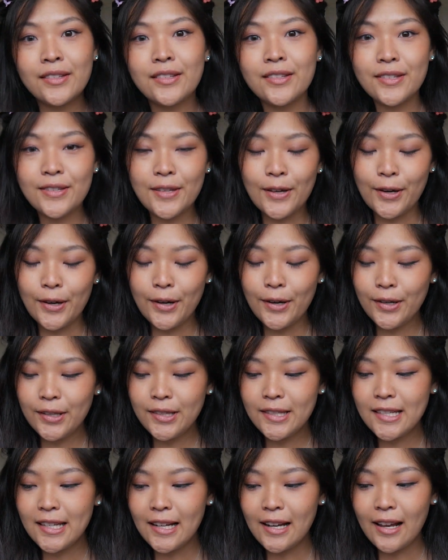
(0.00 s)
So
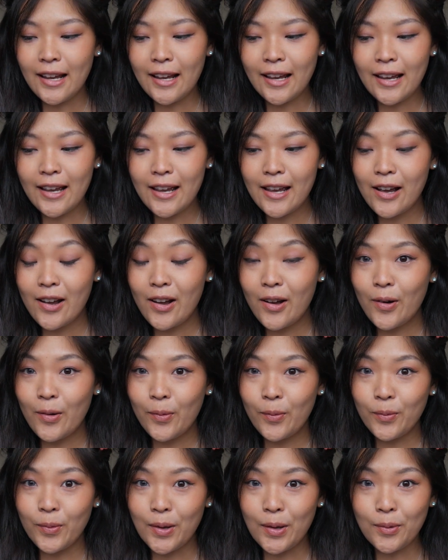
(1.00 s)
today
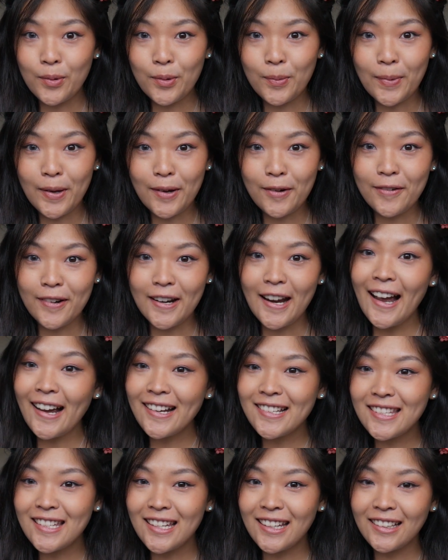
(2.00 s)
we will be
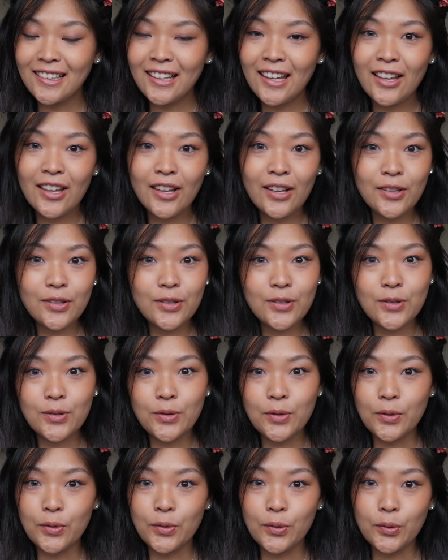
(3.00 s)
reacting
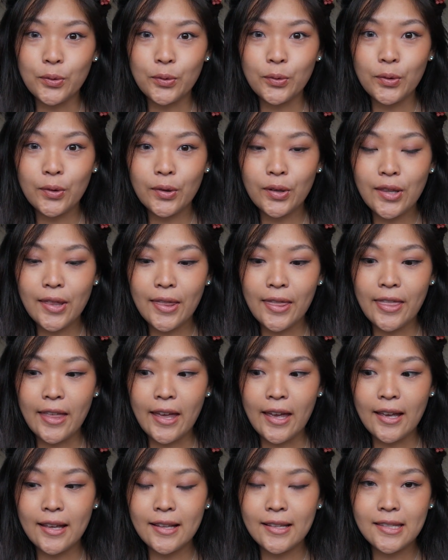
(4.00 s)
to
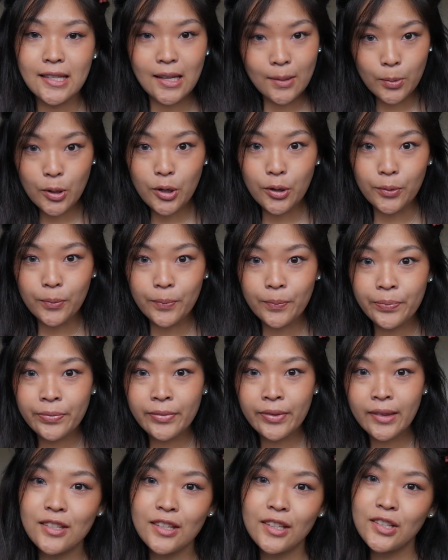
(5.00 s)
their debut.
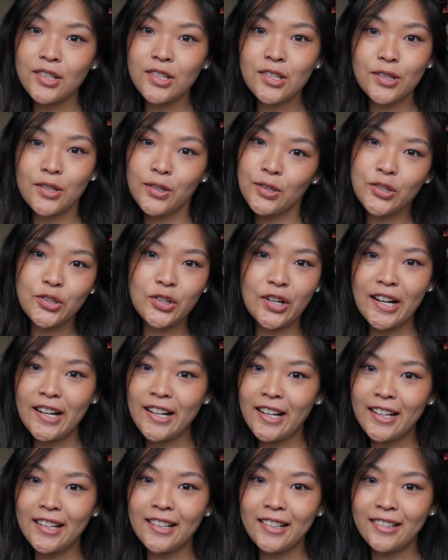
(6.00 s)
So let's just go straight
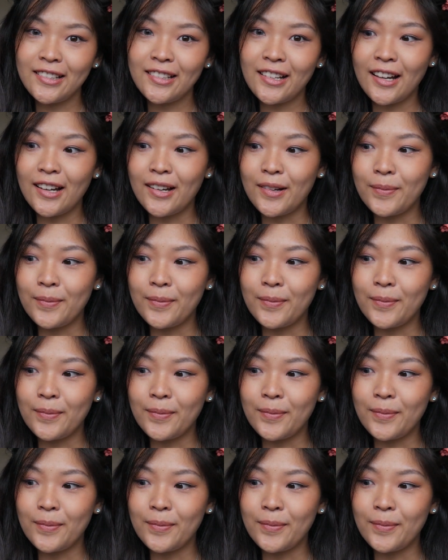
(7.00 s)
in.